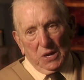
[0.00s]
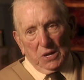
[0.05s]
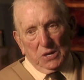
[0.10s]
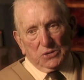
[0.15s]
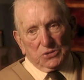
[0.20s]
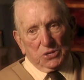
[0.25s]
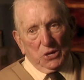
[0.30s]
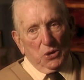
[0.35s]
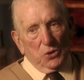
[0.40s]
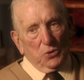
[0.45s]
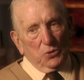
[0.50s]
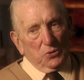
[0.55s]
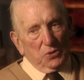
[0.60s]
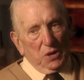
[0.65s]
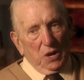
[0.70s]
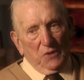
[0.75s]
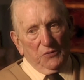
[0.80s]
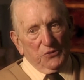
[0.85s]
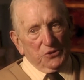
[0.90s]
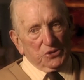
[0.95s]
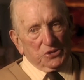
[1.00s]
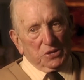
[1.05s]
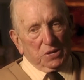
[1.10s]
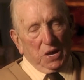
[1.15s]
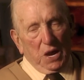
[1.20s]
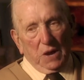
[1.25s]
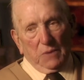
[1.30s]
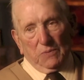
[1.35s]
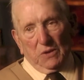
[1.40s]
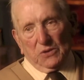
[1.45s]
So the officer
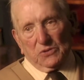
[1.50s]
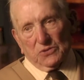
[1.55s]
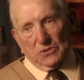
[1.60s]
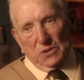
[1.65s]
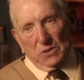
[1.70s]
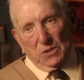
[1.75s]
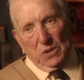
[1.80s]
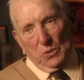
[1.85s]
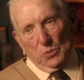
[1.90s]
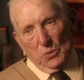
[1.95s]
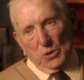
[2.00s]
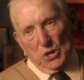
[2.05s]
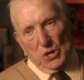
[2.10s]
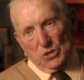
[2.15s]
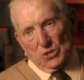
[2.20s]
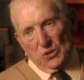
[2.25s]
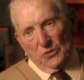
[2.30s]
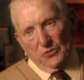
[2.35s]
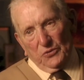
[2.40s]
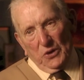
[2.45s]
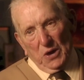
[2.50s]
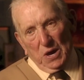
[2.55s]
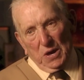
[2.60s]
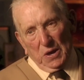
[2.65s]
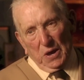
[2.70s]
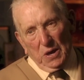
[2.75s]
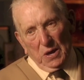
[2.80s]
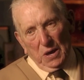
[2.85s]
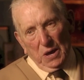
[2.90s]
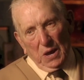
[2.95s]
gave the word to
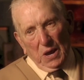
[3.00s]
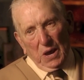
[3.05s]
fire,